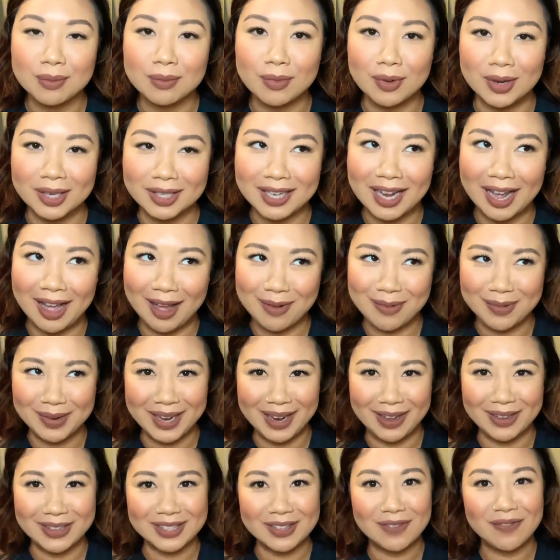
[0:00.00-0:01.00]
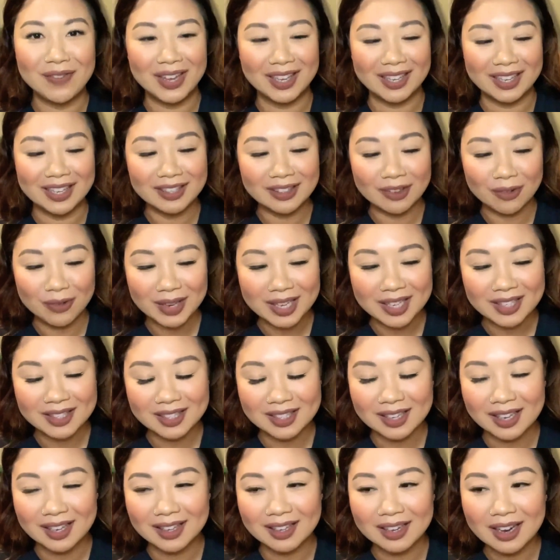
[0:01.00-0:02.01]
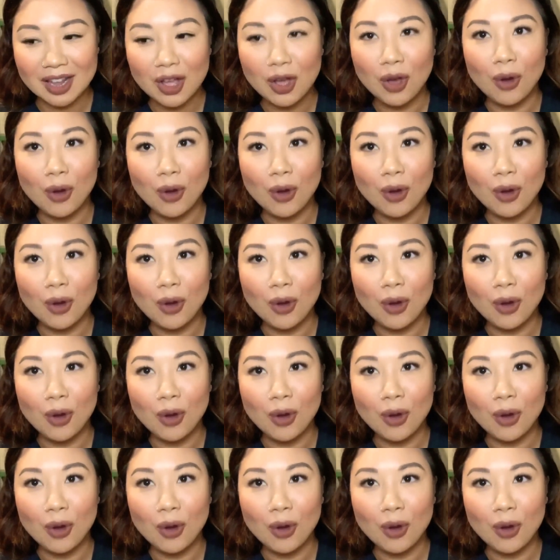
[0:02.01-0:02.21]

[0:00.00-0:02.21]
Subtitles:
one time when I was fucking wasted.